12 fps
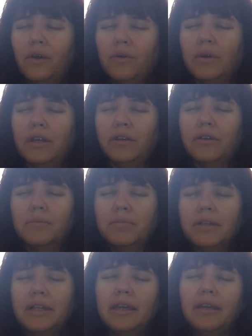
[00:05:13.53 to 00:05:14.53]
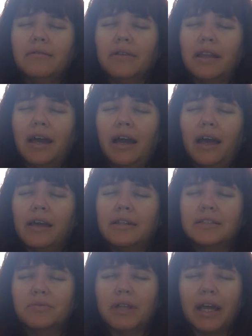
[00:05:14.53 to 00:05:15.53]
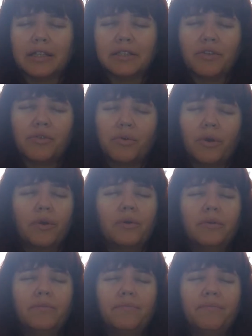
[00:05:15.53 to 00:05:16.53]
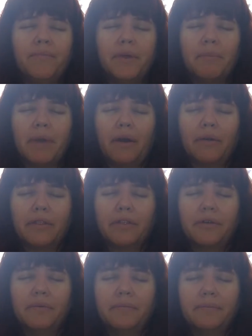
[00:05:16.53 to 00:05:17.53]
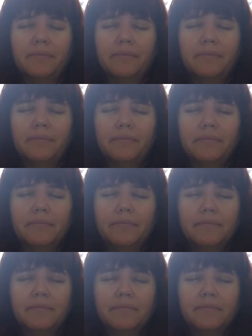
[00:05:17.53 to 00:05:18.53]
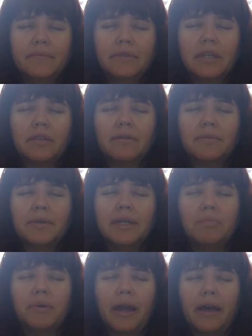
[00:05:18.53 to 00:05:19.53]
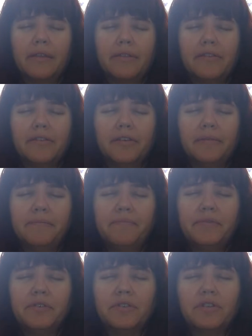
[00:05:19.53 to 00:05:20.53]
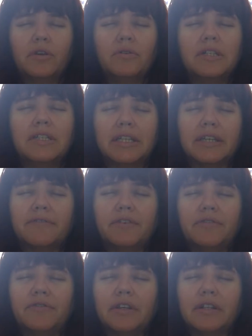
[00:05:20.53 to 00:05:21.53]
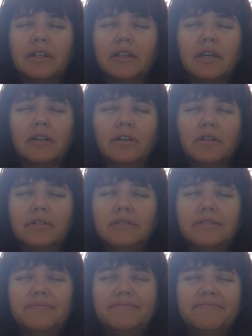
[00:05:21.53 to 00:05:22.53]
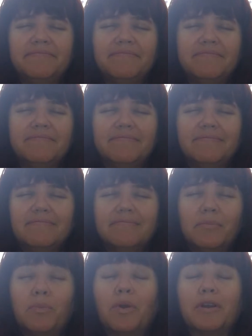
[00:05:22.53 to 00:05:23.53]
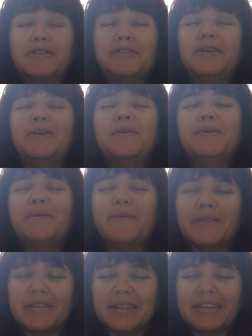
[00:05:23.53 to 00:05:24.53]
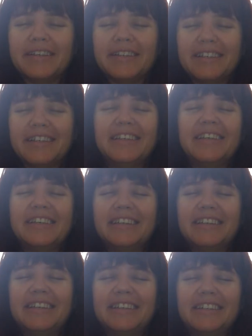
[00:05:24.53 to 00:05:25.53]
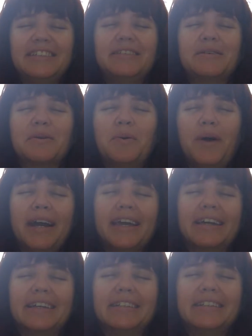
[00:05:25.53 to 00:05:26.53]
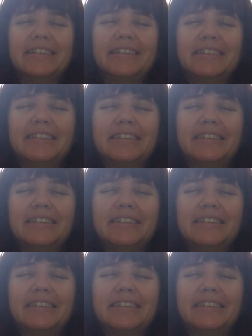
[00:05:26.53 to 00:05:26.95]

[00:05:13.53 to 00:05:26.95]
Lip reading: When you complete, relax the throat, the mouth. Take 3 breaths, just noticing if you feel a little more attuned to the quiet